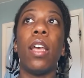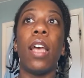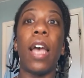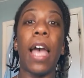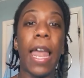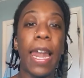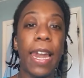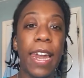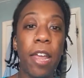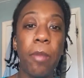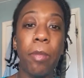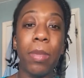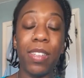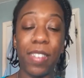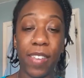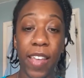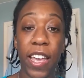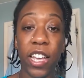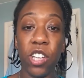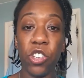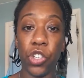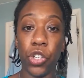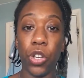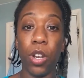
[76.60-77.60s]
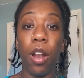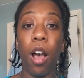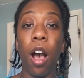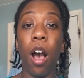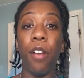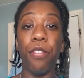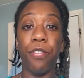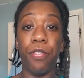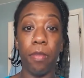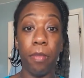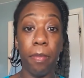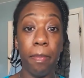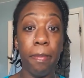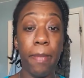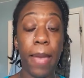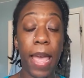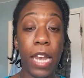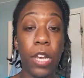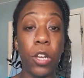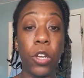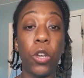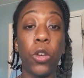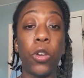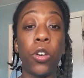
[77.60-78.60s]
a limitation of
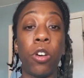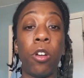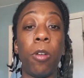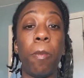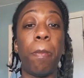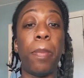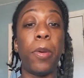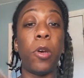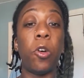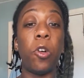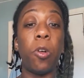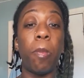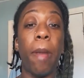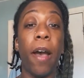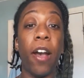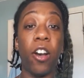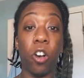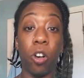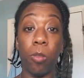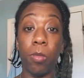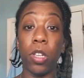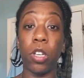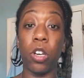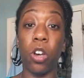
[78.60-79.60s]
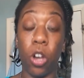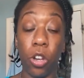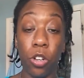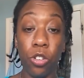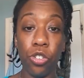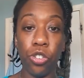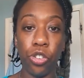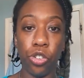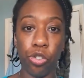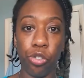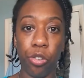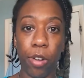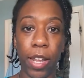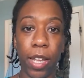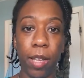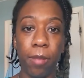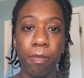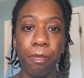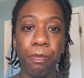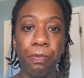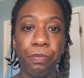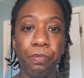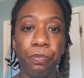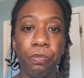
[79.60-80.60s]
men who could build back up the country
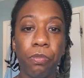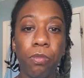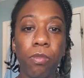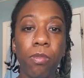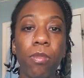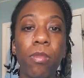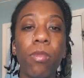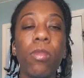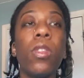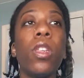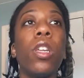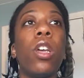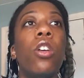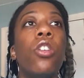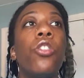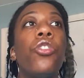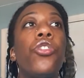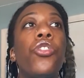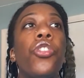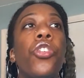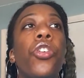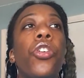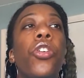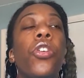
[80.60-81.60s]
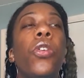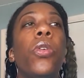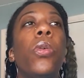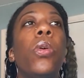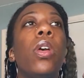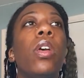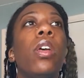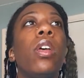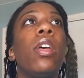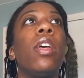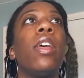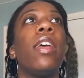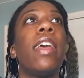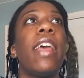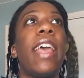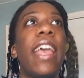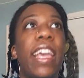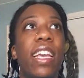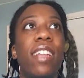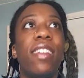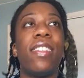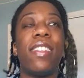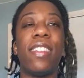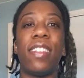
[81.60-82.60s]
to
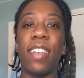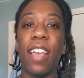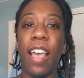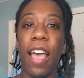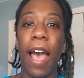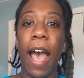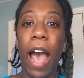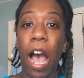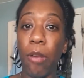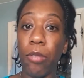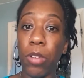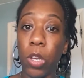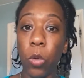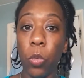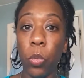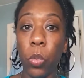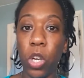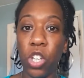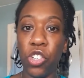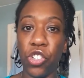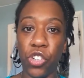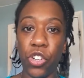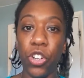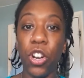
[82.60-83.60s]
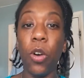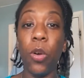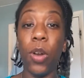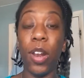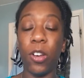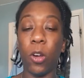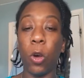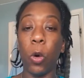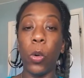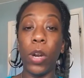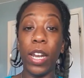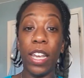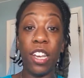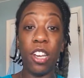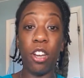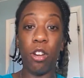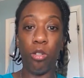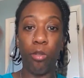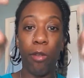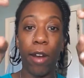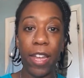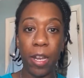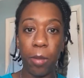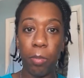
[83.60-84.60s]
how it was. You know, they call it
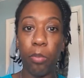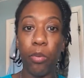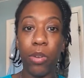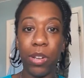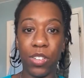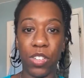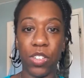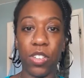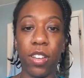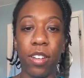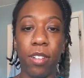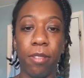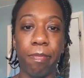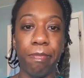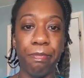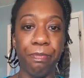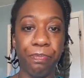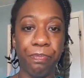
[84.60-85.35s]
Great Britain.